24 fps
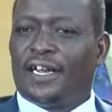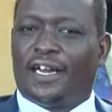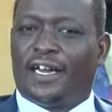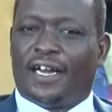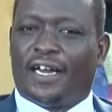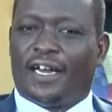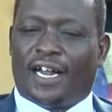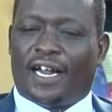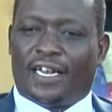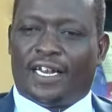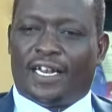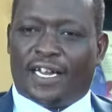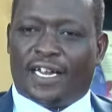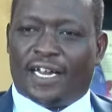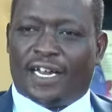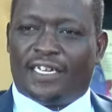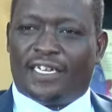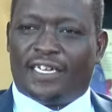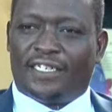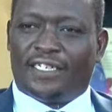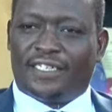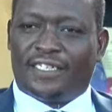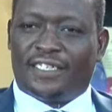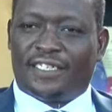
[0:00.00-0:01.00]

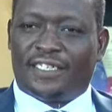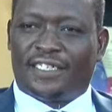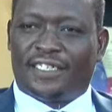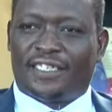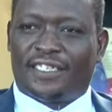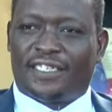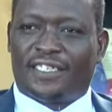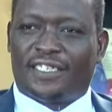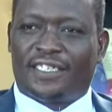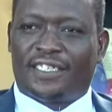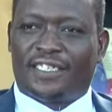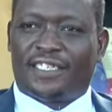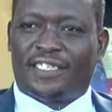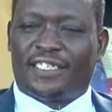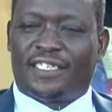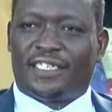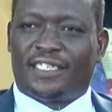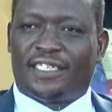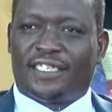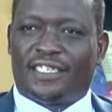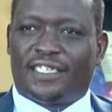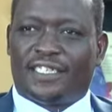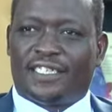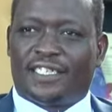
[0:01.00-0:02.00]
Then
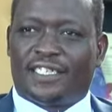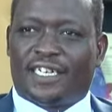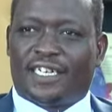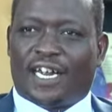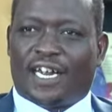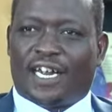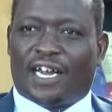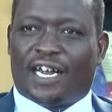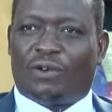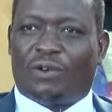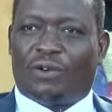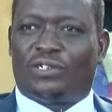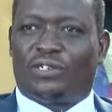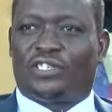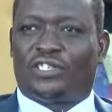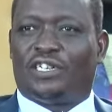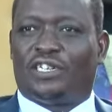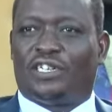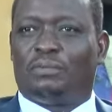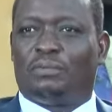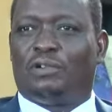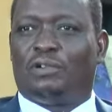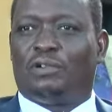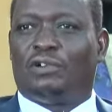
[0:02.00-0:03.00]
I was
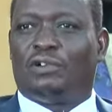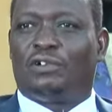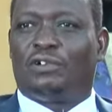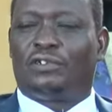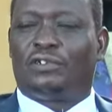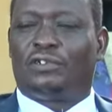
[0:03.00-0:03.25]
able